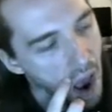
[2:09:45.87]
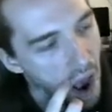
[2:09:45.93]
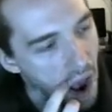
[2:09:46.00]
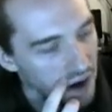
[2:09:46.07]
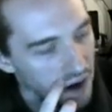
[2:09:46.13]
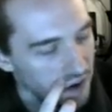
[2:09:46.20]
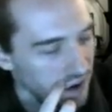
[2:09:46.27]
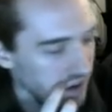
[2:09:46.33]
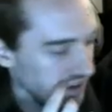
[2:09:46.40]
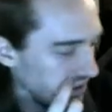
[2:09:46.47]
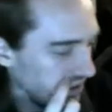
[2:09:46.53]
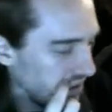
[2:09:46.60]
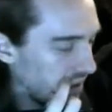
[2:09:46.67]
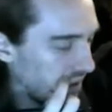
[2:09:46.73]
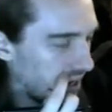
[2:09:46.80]
I don't actually
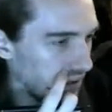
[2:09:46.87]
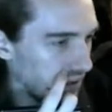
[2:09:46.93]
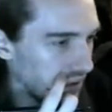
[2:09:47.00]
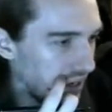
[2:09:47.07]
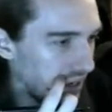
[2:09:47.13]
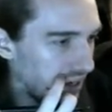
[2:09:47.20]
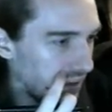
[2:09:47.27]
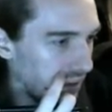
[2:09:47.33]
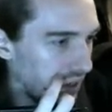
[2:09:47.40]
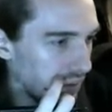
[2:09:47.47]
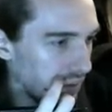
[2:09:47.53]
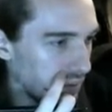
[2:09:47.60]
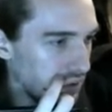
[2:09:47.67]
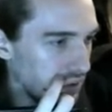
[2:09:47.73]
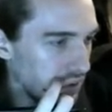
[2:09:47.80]
know how I
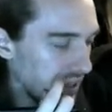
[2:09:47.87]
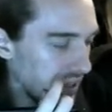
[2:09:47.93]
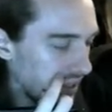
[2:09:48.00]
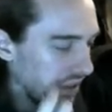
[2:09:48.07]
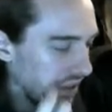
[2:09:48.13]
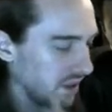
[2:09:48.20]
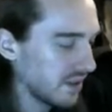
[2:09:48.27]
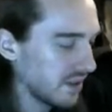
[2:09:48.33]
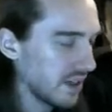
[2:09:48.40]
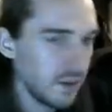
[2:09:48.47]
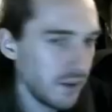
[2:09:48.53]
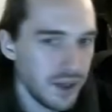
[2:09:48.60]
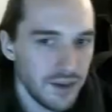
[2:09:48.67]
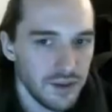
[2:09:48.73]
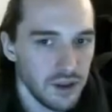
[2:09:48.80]
would do that because I would
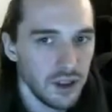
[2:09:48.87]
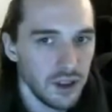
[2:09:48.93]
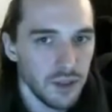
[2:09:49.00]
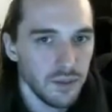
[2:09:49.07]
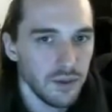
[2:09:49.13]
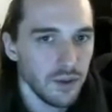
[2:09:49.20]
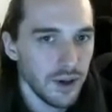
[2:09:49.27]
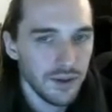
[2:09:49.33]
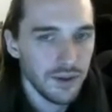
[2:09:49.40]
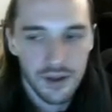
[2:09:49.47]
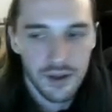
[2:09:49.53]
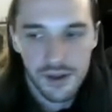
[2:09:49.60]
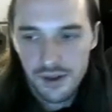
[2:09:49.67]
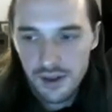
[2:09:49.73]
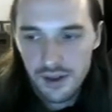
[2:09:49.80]
have to look up for reference.